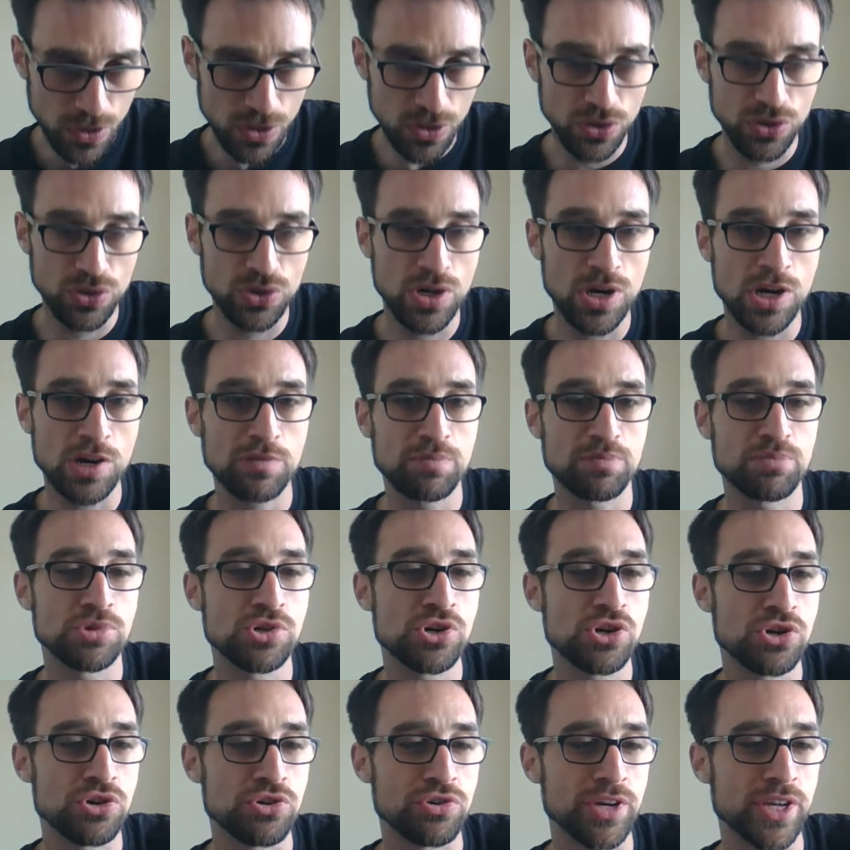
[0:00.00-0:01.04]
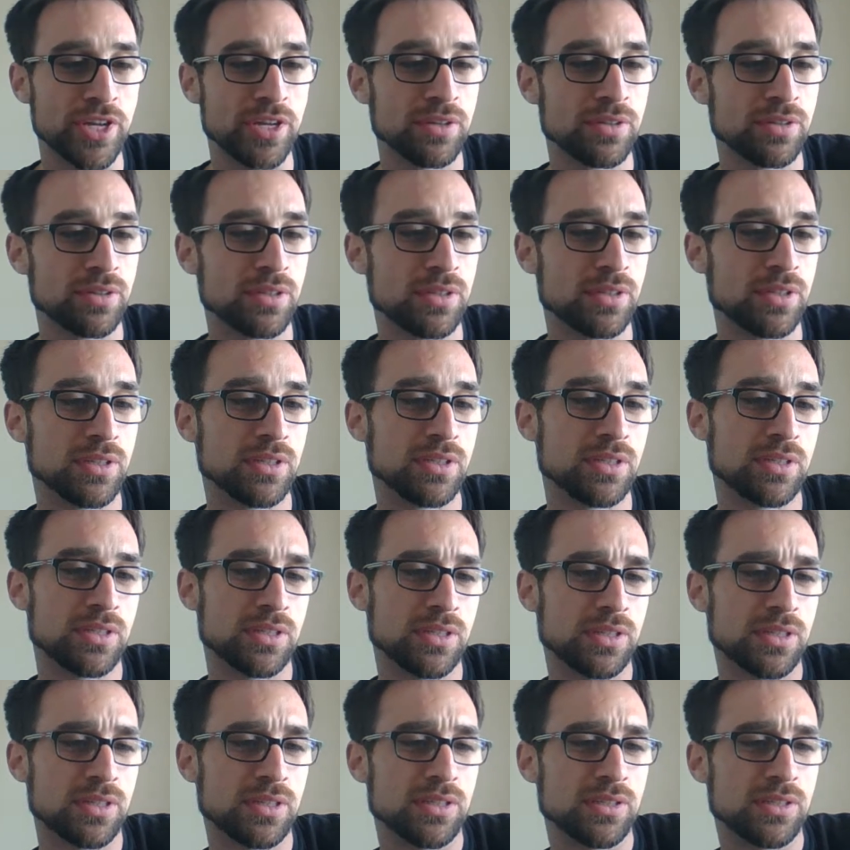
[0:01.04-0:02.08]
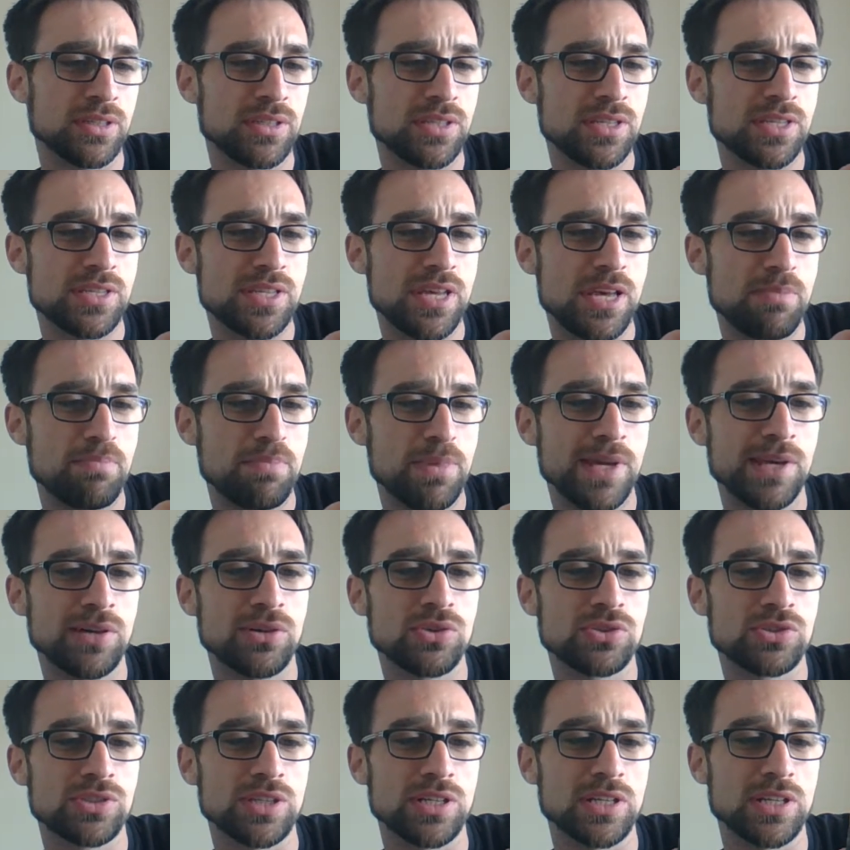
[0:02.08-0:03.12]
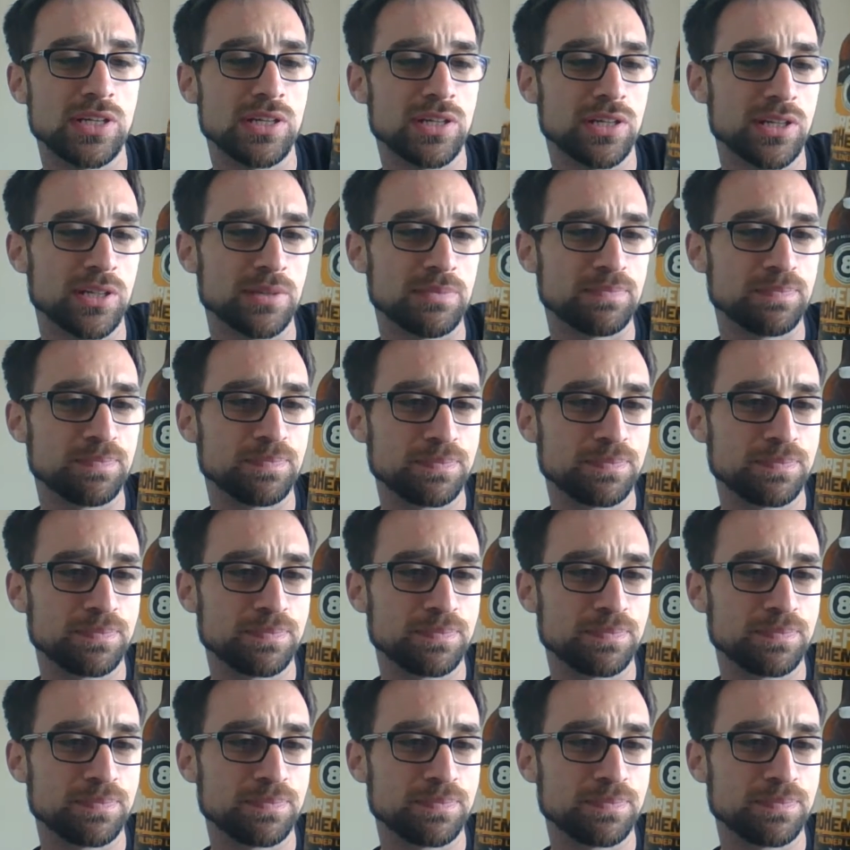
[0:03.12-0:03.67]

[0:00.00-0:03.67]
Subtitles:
craft brewery. This is their Pilsner lager.